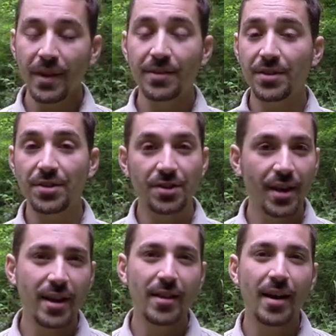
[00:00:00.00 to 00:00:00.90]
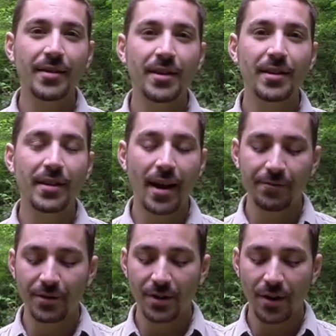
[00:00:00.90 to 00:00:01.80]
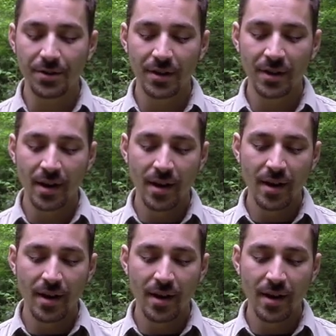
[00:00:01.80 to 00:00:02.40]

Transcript: It doesn't say that in any of the advertising,